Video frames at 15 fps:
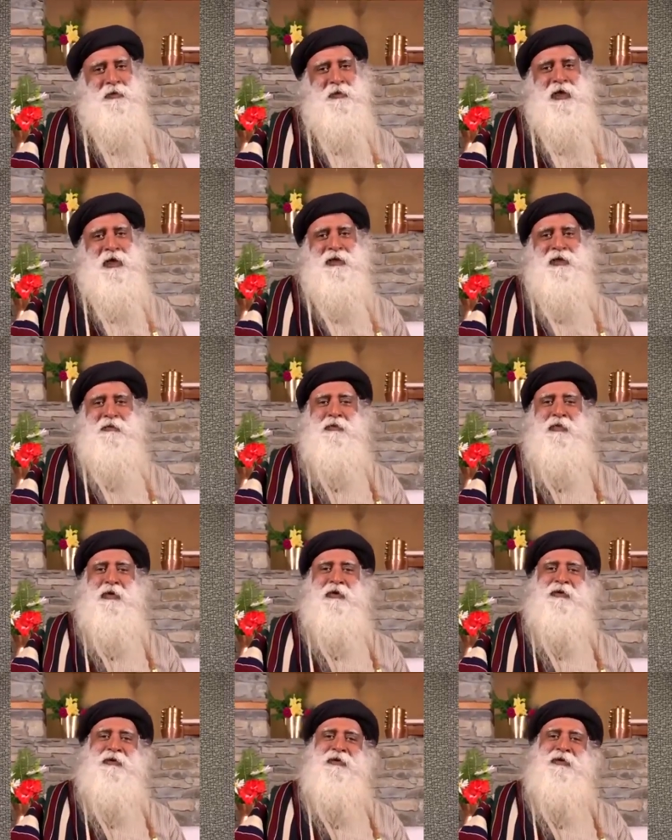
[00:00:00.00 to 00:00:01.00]
Well, the
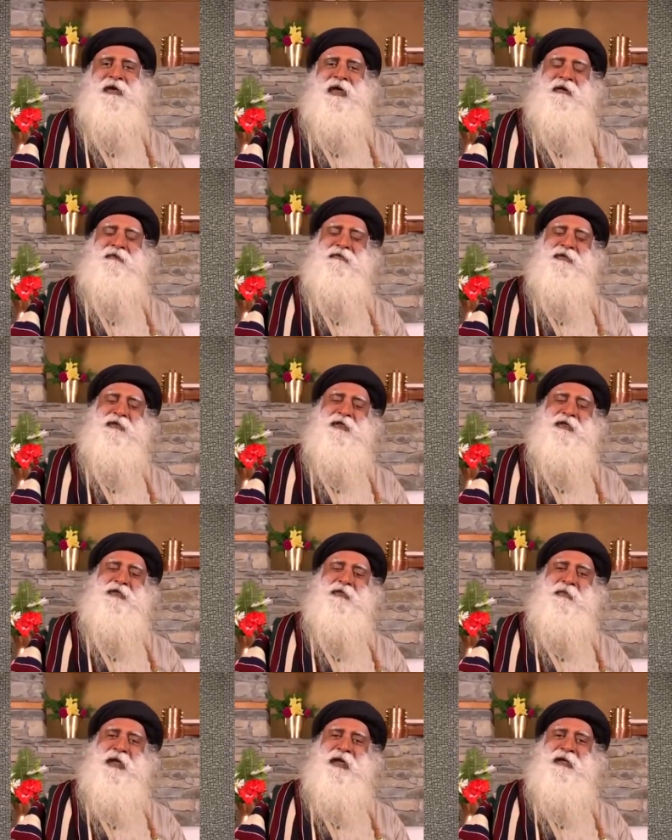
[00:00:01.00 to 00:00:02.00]
more effort that
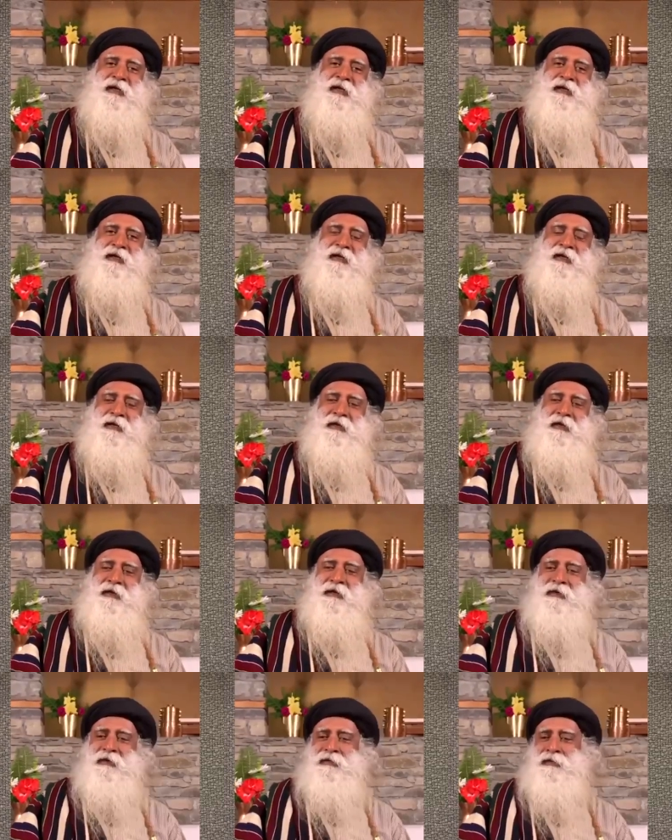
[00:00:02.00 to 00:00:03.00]
you make,
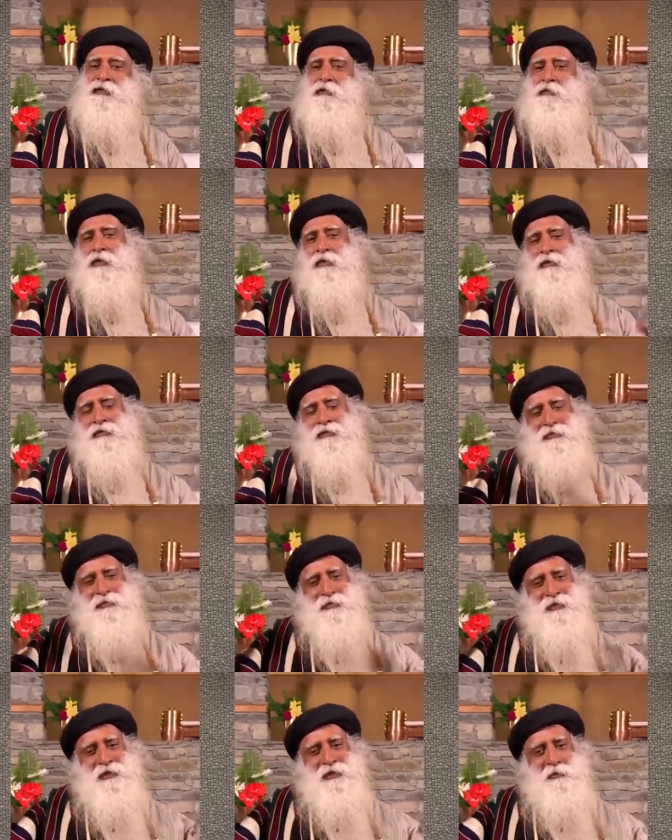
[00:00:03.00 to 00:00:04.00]
the more
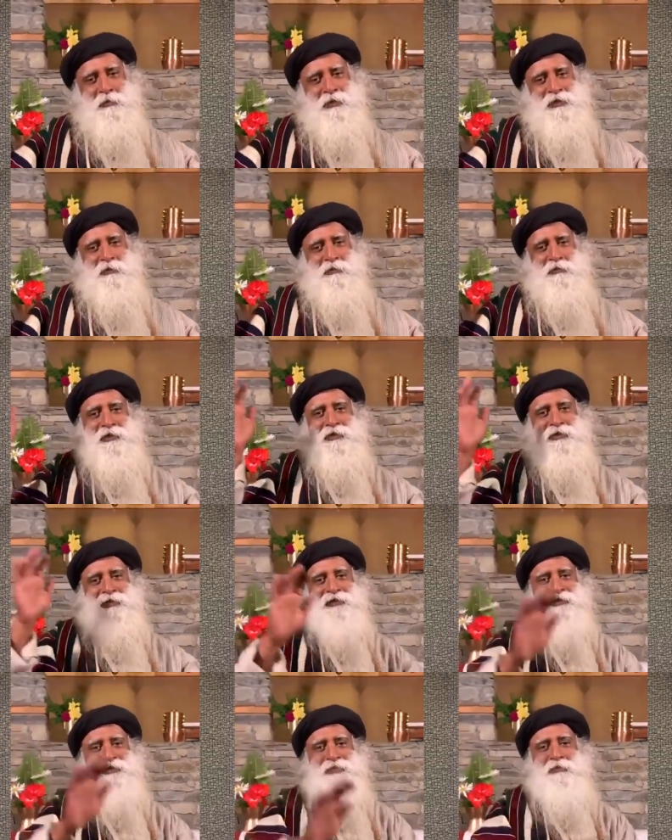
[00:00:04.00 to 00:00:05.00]
into bits and
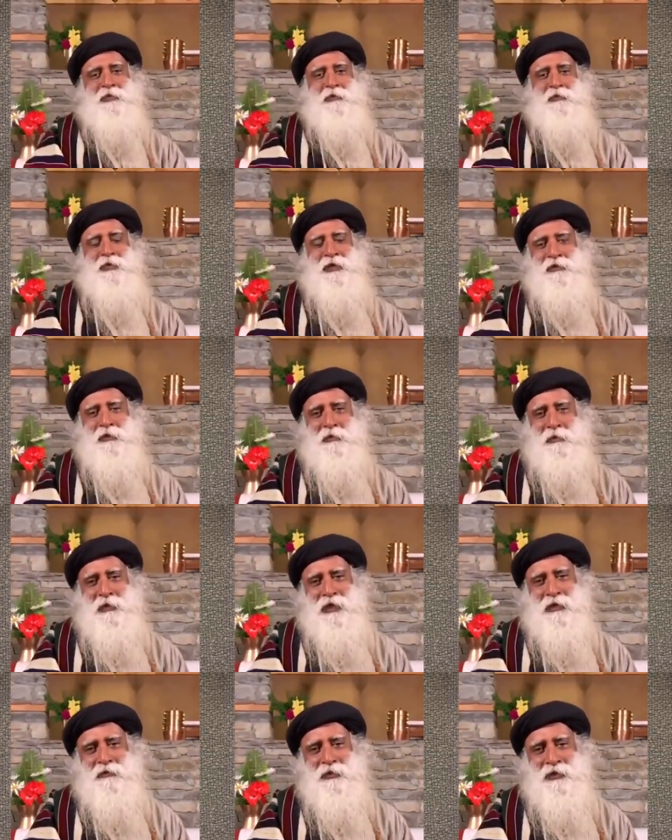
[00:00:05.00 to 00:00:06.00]
pieces human beings will
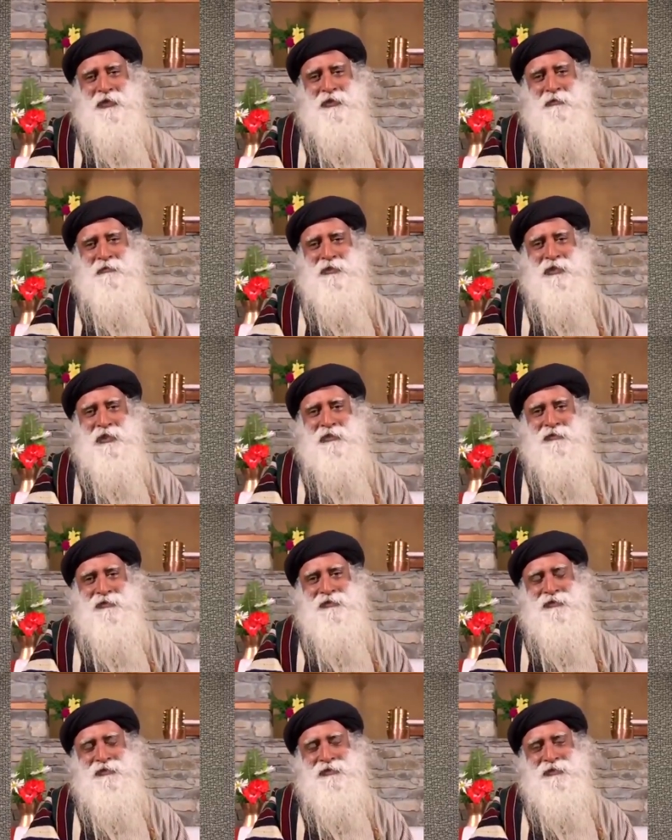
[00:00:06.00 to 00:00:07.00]
become within
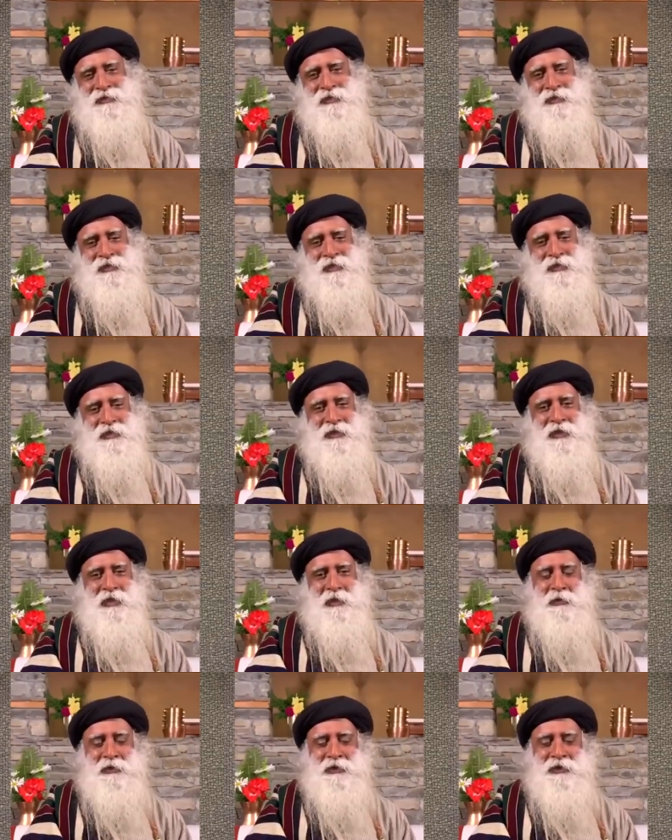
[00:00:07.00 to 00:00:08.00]
themselves.
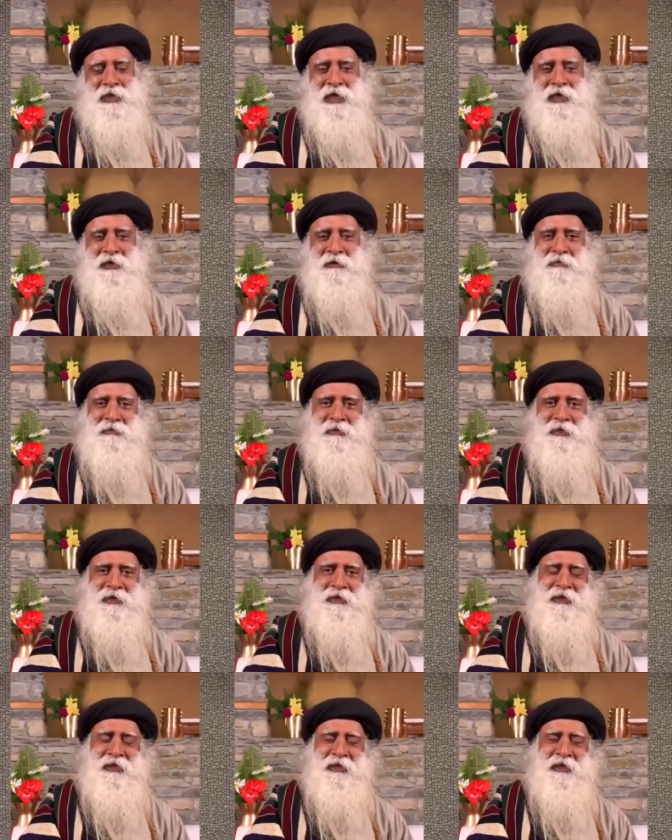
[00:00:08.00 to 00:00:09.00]
There was a
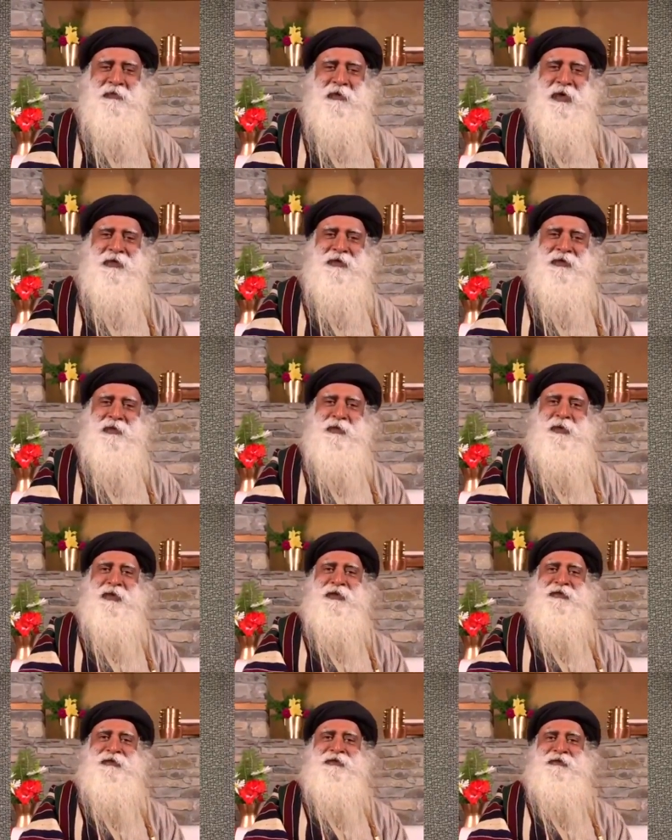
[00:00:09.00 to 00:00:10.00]
time they divided the
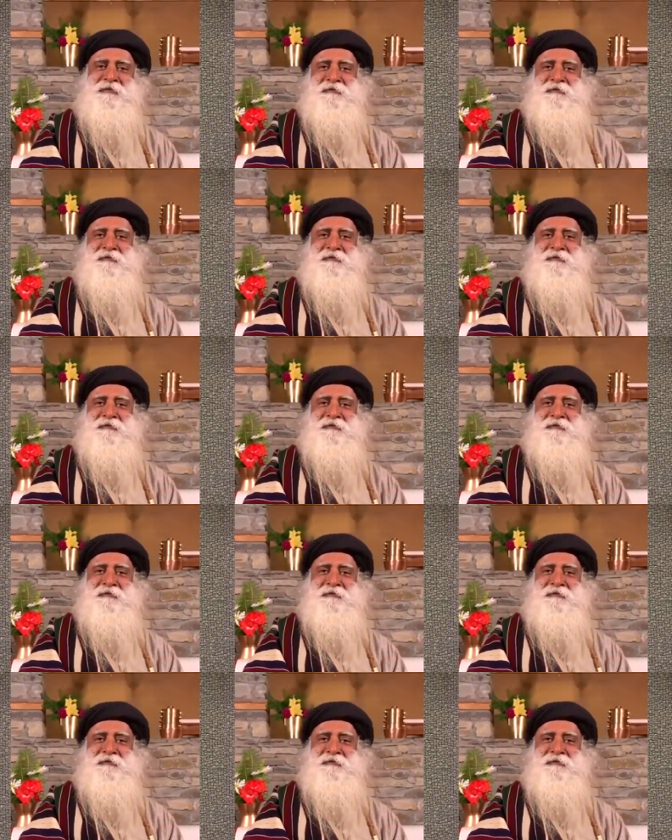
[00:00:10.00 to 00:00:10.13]
world,